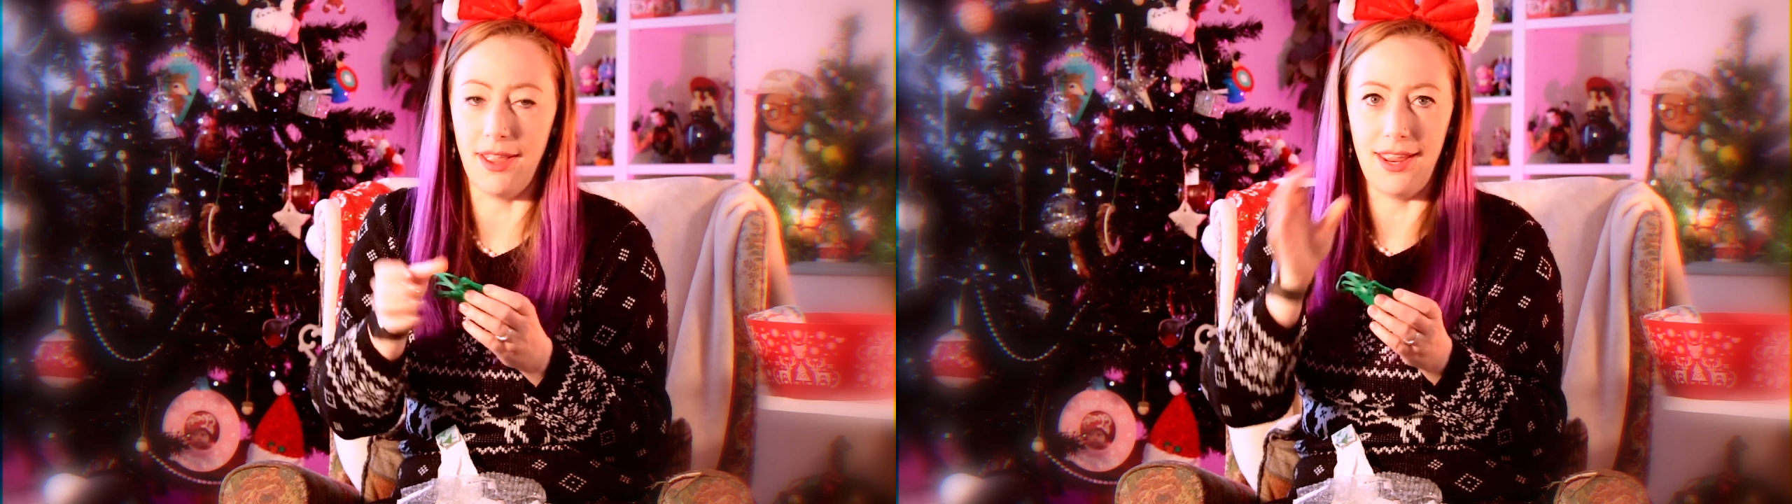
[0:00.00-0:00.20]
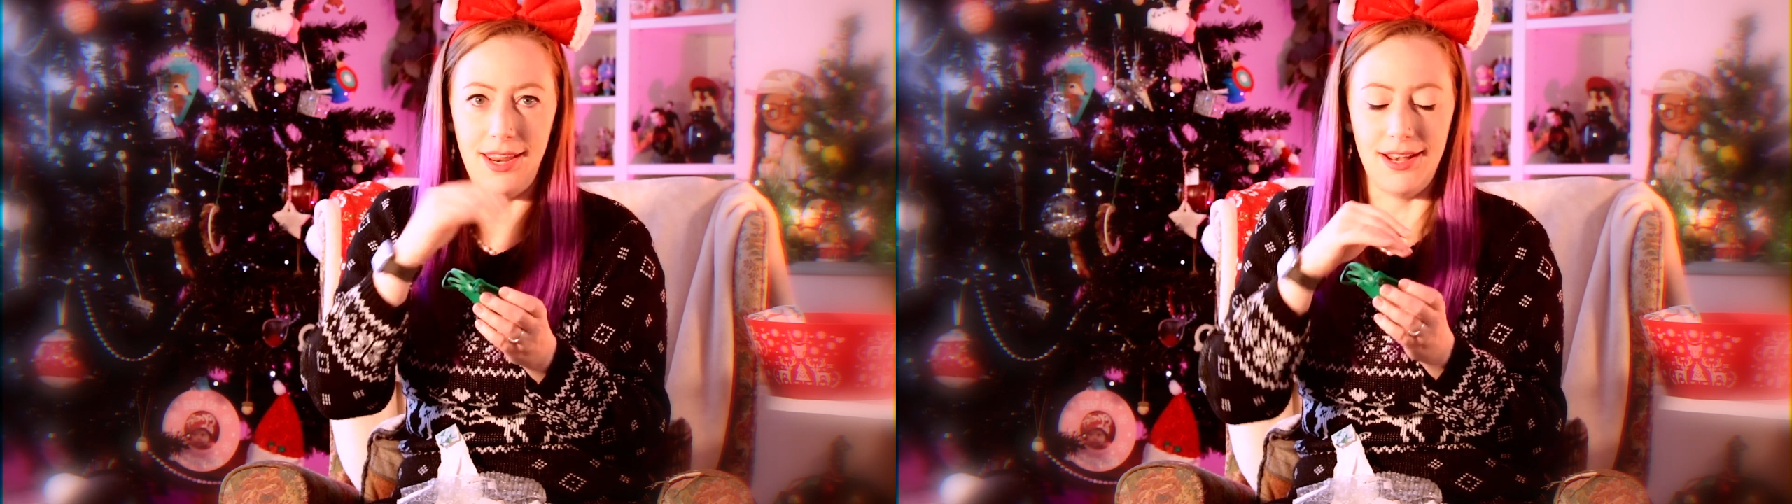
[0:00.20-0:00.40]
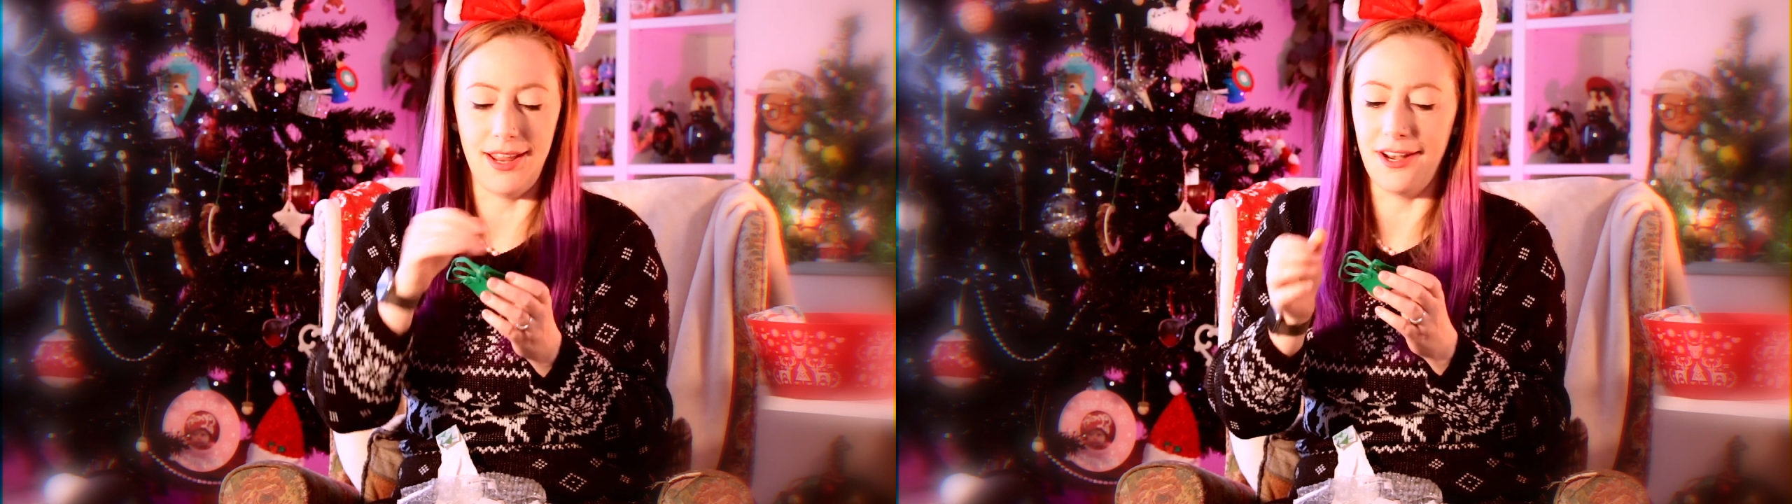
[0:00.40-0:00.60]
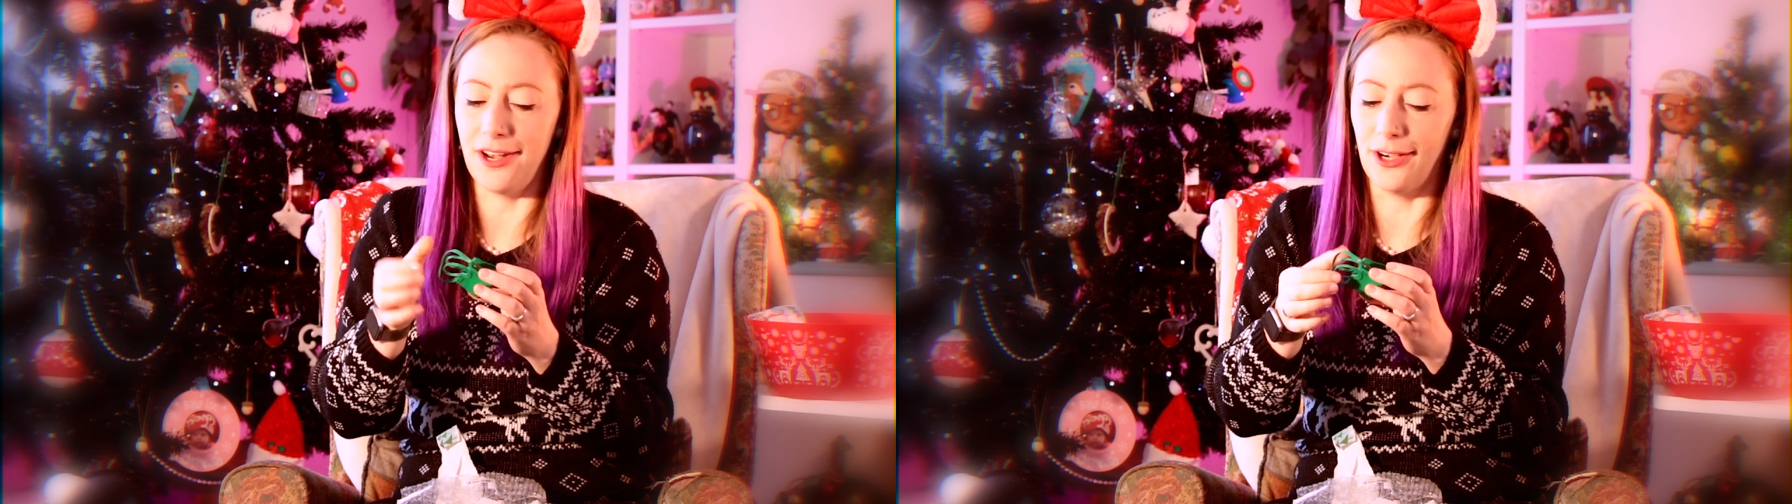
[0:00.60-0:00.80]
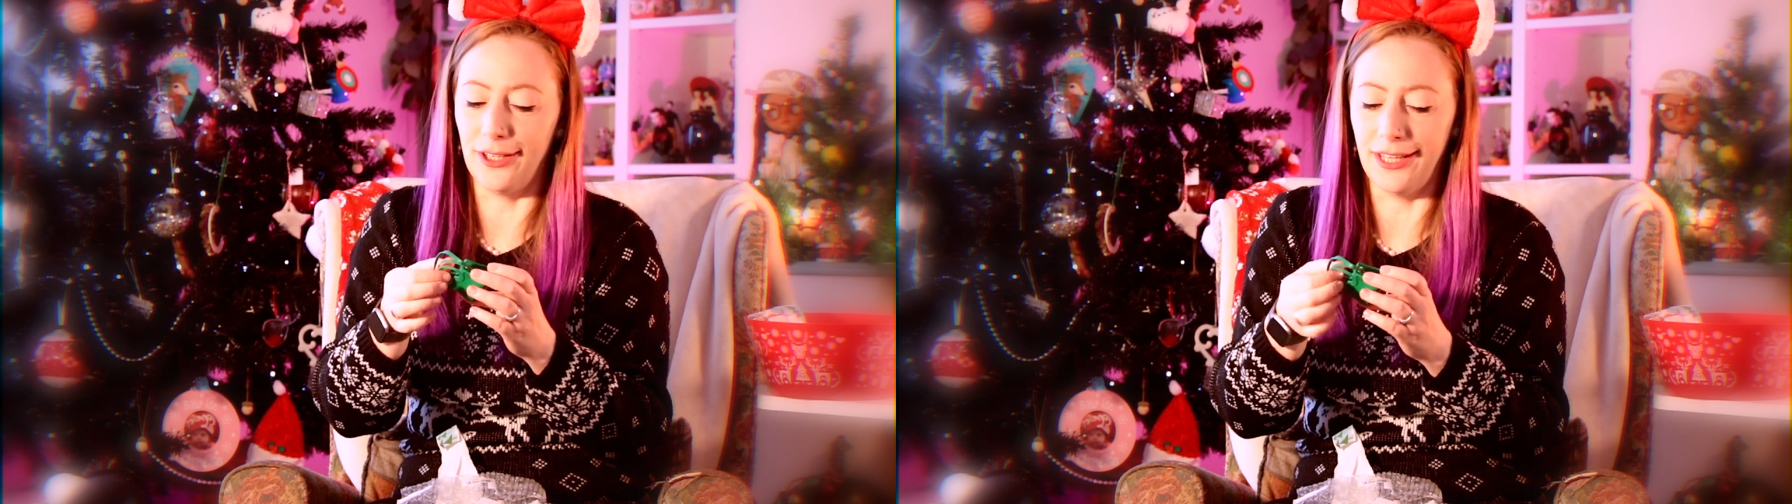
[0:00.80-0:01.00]
in an
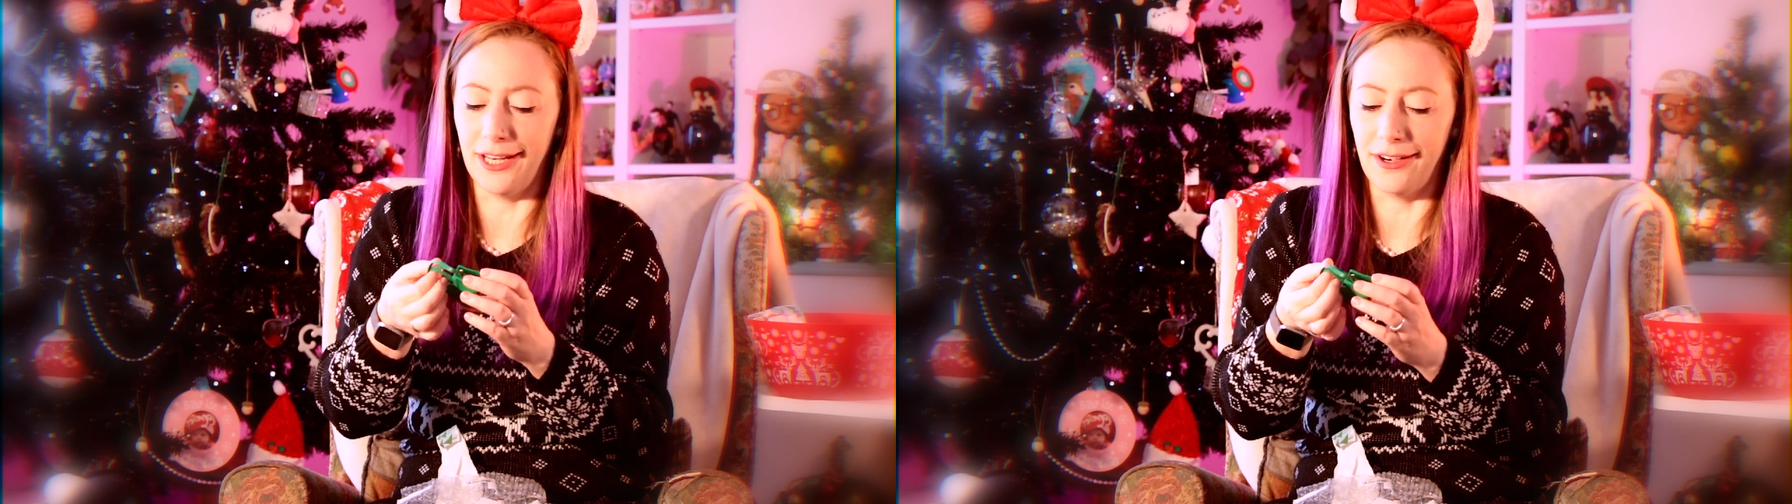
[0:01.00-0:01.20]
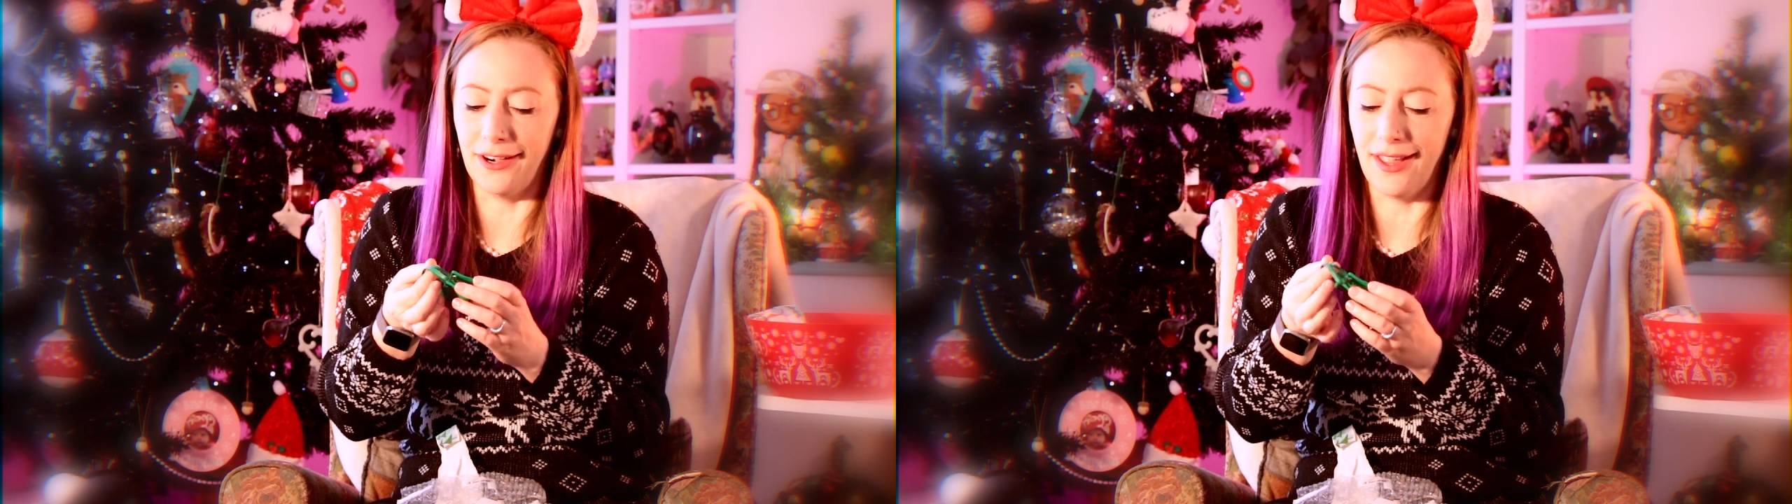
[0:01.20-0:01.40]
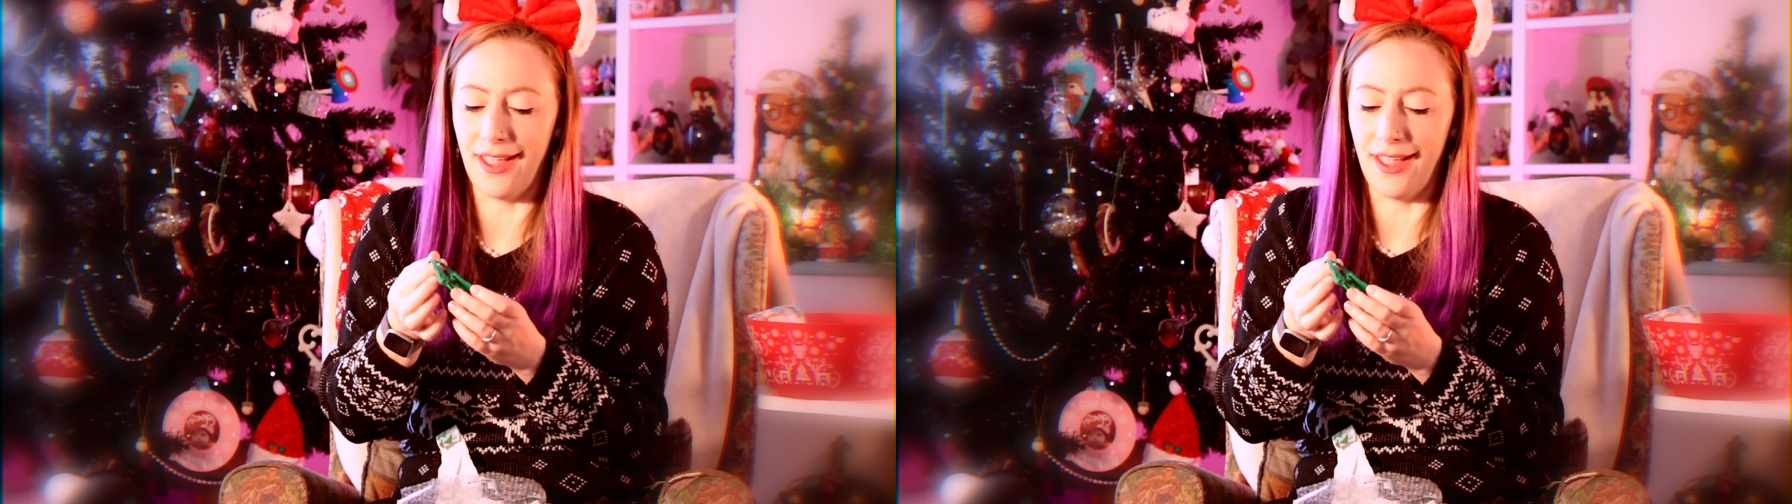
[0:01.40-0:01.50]
earlier